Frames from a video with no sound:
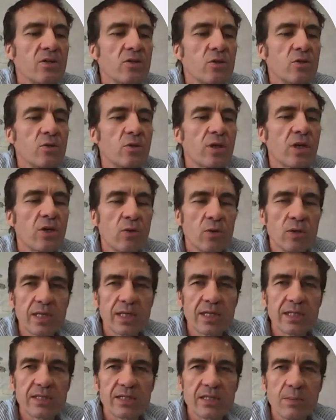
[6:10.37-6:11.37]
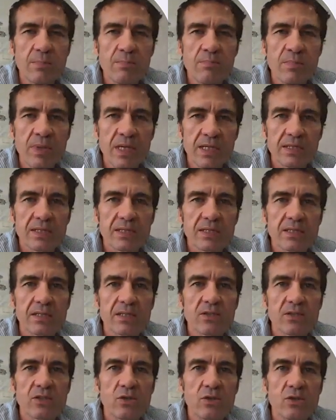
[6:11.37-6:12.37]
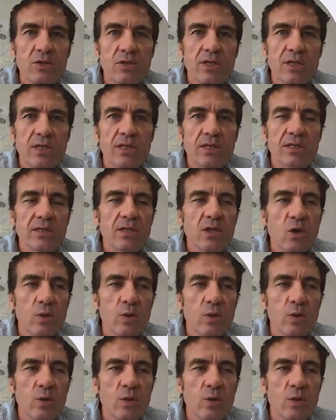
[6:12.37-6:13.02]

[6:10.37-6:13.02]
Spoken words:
You can only submit your